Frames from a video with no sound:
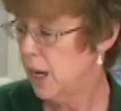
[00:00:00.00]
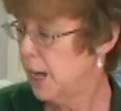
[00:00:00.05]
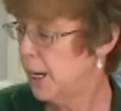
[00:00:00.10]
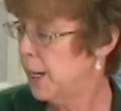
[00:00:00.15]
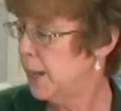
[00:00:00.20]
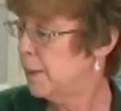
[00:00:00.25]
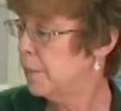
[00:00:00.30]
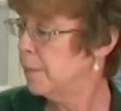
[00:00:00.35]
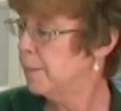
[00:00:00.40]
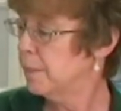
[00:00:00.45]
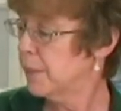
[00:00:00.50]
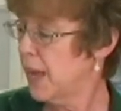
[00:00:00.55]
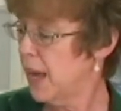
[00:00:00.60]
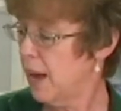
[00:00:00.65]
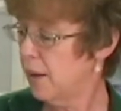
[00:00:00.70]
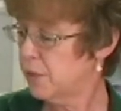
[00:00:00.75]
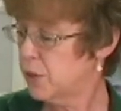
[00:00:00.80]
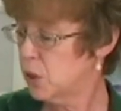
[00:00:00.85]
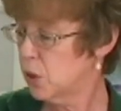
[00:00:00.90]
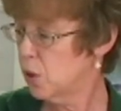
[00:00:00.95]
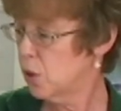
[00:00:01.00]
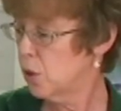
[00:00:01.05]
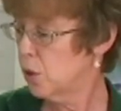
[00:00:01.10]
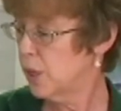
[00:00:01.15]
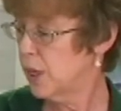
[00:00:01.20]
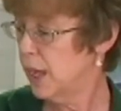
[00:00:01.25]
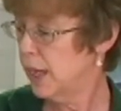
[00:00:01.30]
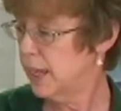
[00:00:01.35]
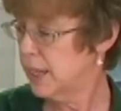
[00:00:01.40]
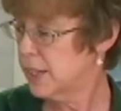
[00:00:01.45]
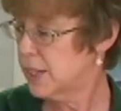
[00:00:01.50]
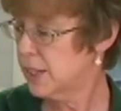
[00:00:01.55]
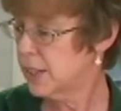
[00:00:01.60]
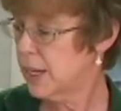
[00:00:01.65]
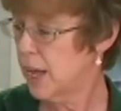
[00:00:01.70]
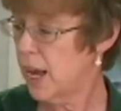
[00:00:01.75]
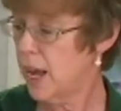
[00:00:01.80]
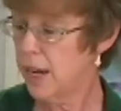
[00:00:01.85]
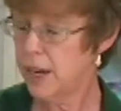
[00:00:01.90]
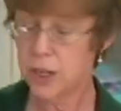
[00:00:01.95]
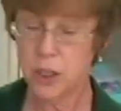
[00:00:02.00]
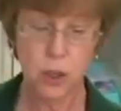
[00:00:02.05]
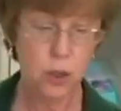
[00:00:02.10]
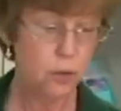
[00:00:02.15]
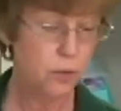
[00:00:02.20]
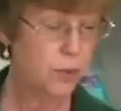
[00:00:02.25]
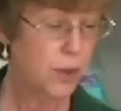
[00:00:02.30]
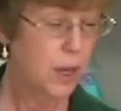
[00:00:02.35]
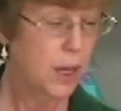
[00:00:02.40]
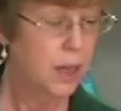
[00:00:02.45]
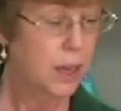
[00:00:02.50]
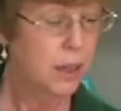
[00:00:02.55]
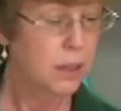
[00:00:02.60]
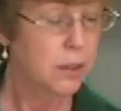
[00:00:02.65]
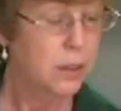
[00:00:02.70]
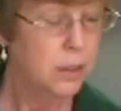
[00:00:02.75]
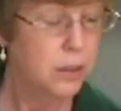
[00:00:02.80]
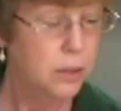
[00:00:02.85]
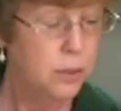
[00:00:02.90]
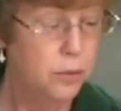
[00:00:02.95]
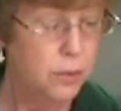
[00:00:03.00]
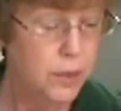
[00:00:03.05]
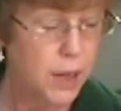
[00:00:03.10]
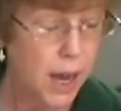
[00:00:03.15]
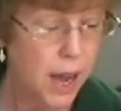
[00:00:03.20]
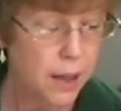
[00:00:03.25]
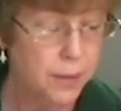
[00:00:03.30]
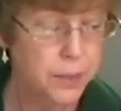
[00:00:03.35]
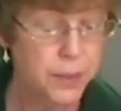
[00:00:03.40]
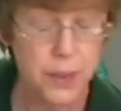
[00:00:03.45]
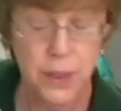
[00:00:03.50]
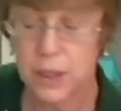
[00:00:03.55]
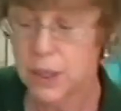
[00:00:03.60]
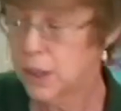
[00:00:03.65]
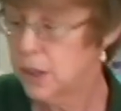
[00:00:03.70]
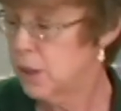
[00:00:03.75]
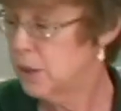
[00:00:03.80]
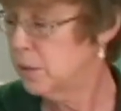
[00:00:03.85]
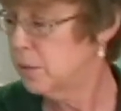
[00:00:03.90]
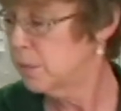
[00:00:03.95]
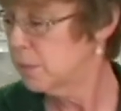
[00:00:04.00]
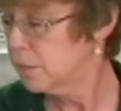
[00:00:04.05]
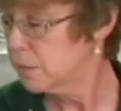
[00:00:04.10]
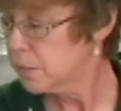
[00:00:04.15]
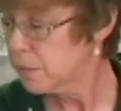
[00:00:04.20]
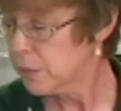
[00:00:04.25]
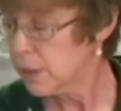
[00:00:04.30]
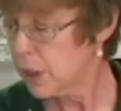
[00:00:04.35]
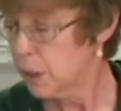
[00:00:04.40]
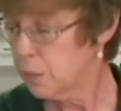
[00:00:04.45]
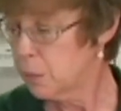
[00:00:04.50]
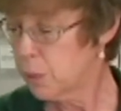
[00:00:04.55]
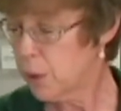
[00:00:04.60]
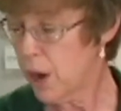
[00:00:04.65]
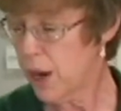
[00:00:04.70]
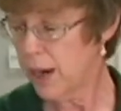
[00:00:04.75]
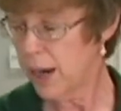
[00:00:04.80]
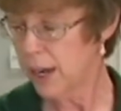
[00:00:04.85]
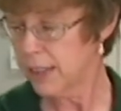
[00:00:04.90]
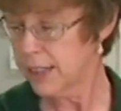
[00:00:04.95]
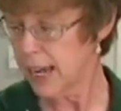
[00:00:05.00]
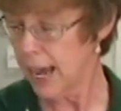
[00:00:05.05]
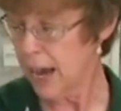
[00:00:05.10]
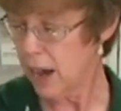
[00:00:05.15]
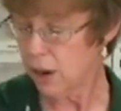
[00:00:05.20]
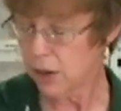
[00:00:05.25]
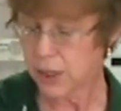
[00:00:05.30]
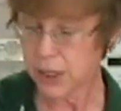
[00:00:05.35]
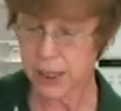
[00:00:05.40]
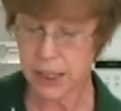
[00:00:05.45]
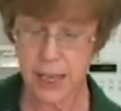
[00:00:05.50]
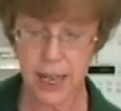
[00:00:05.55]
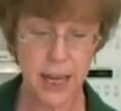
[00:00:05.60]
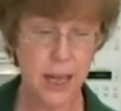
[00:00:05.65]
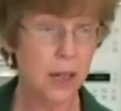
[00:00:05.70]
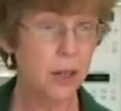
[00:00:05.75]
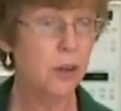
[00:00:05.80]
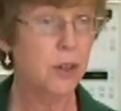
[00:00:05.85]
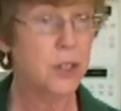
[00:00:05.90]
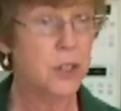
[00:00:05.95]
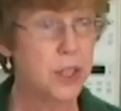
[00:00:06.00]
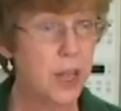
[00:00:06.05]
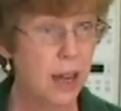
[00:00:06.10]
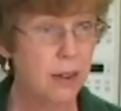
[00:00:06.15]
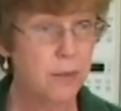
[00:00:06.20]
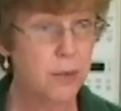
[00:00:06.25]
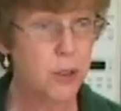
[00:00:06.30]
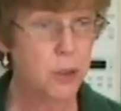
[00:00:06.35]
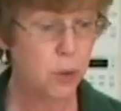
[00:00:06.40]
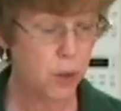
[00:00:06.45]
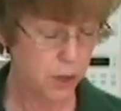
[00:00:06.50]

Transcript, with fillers: um, after it is set and you've you've got the product out of the canner, it sat for